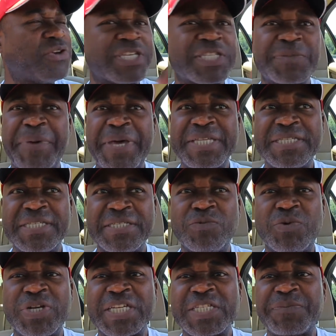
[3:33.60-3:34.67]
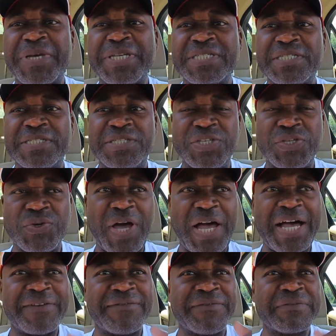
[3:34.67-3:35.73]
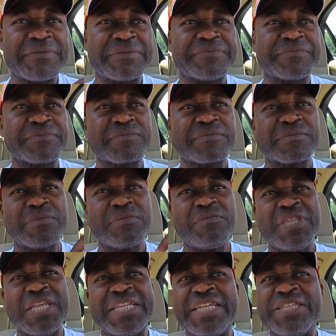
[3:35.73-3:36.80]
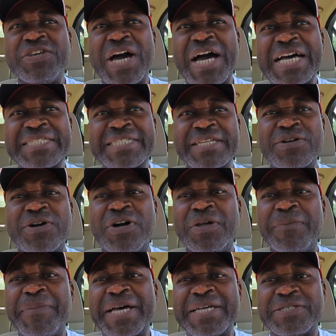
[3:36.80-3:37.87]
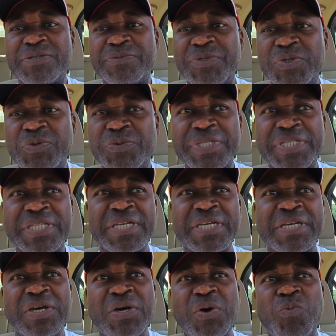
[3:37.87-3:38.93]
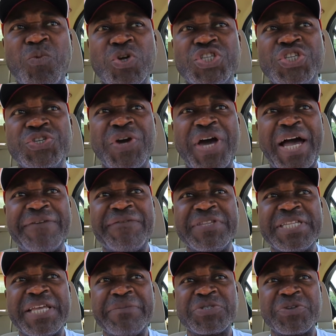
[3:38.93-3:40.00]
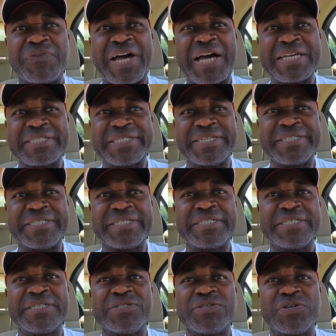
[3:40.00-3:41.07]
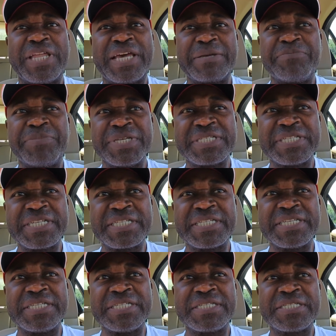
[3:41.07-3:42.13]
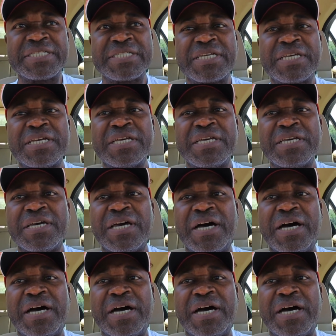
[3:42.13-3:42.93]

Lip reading: expenses, what expenses do you have. Then your asset column has to do with what do you have in terms of assets. So like businesses, you